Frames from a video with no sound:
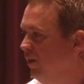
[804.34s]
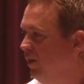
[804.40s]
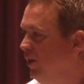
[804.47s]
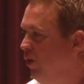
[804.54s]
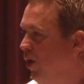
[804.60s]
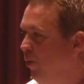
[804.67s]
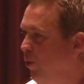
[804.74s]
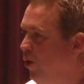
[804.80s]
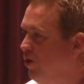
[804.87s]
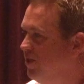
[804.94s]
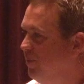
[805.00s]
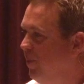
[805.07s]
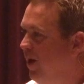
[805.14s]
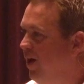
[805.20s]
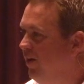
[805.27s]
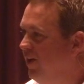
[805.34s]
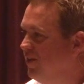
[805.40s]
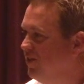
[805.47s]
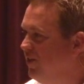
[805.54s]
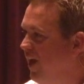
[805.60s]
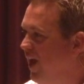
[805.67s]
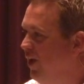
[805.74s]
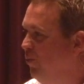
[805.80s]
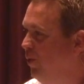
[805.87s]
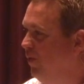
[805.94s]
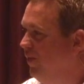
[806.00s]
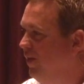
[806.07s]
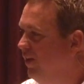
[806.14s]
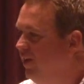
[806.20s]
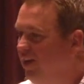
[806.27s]
Our role as a parent doesn't end when
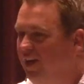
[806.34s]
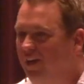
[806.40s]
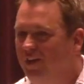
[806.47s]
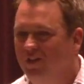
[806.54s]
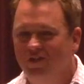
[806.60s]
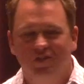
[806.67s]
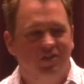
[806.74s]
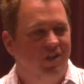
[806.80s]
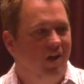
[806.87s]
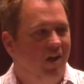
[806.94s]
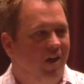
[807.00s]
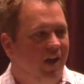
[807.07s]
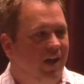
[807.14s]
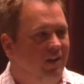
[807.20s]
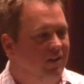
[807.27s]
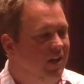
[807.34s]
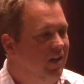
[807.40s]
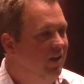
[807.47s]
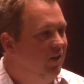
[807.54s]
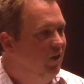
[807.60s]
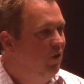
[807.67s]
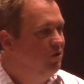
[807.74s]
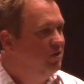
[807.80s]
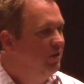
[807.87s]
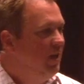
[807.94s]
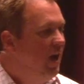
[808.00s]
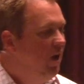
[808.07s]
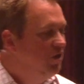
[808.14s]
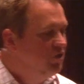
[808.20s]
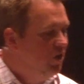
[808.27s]
the kid is 18 and goes to
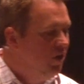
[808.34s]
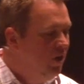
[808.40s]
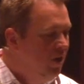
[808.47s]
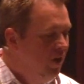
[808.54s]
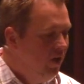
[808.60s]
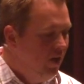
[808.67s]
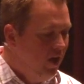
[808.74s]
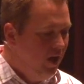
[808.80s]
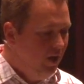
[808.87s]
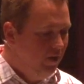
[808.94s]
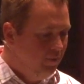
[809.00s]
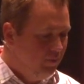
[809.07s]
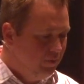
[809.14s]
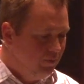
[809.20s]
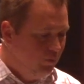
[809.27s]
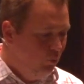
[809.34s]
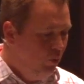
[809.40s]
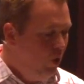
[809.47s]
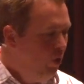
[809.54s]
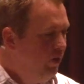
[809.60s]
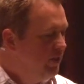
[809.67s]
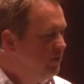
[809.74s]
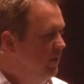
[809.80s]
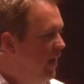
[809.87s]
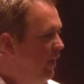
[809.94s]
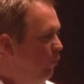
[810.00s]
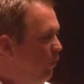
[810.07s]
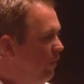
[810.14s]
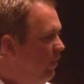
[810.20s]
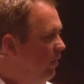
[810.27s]
college. Our role doesn't
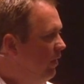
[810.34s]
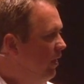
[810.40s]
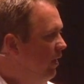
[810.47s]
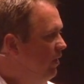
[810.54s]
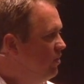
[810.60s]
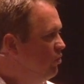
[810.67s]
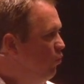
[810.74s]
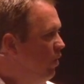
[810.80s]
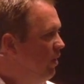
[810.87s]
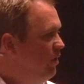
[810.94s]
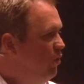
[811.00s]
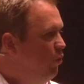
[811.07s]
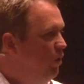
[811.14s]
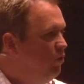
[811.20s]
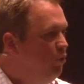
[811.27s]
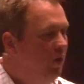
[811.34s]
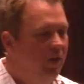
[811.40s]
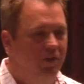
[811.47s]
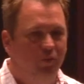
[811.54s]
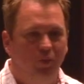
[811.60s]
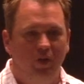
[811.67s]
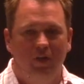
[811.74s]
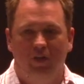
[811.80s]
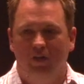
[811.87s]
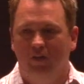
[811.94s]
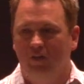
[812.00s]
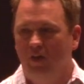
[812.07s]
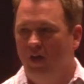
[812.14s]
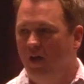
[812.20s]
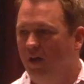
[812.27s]
end when the kid is 22 or 23
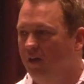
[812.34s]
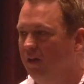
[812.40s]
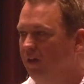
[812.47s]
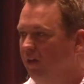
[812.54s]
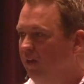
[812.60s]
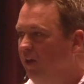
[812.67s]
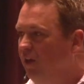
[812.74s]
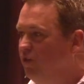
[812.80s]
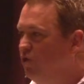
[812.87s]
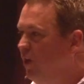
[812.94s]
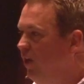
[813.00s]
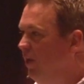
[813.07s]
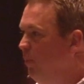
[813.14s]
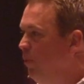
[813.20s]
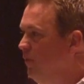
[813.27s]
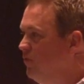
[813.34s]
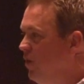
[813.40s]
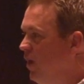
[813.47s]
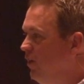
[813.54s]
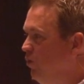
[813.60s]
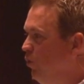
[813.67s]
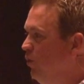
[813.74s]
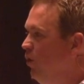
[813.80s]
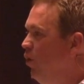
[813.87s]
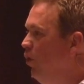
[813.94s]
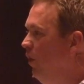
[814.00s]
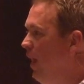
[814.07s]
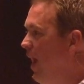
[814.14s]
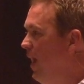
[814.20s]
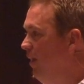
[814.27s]
and generally moves on to
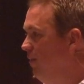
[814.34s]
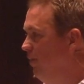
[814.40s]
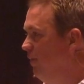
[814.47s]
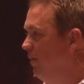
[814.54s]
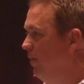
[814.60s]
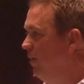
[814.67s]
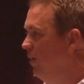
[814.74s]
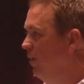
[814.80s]
adult life.